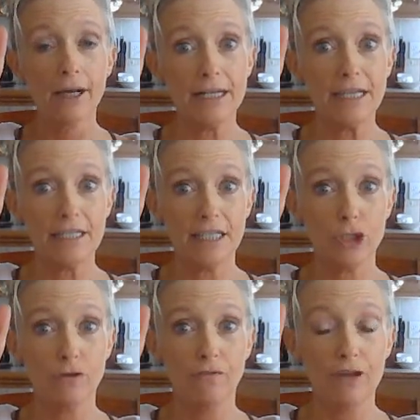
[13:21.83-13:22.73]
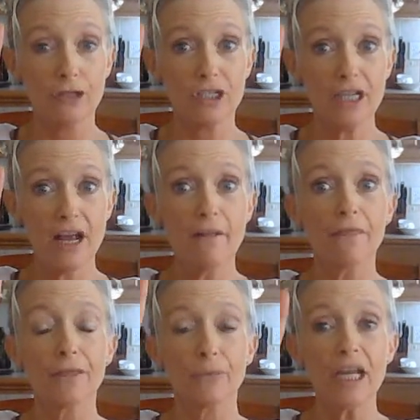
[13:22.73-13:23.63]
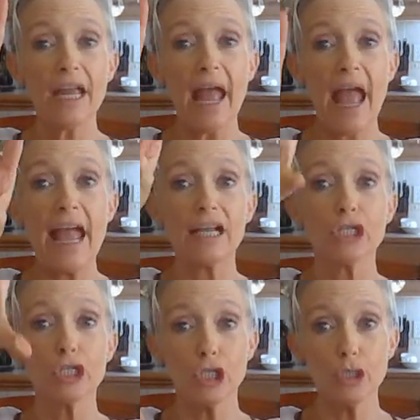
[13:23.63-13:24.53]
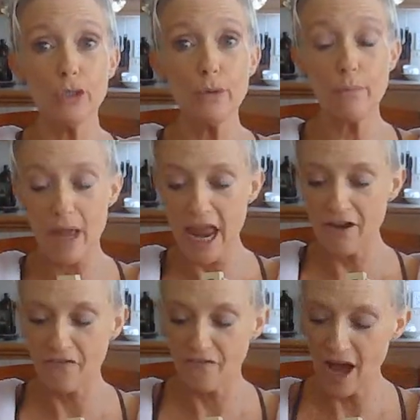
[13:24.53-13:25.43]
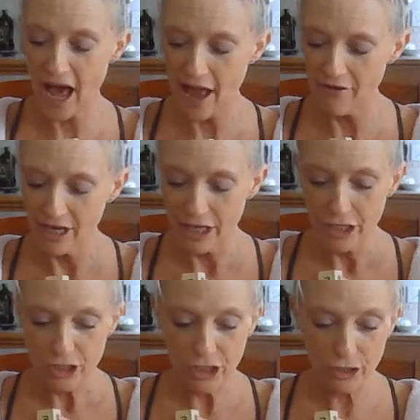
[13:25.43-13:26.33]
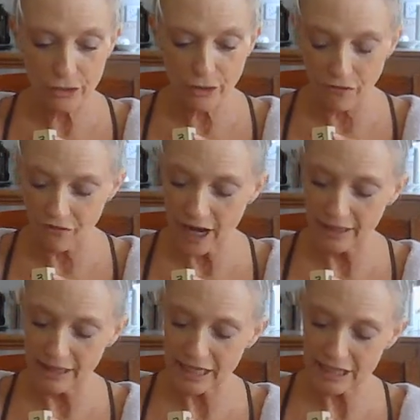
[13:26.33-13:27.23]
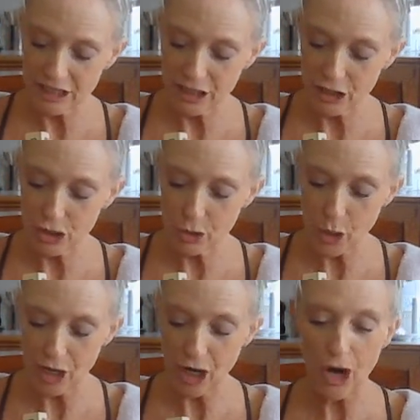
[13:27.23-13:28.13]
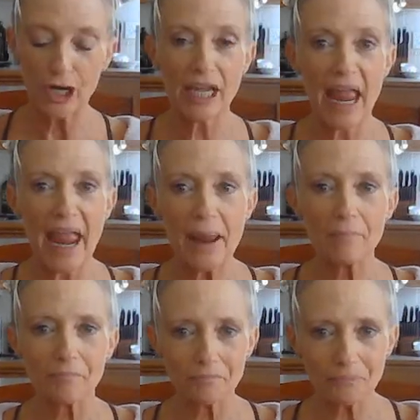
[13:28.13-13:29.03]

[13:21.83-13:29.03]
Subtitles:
I see 2 fingers down. 3 and 2 make 5. 2 finally gets to join our game.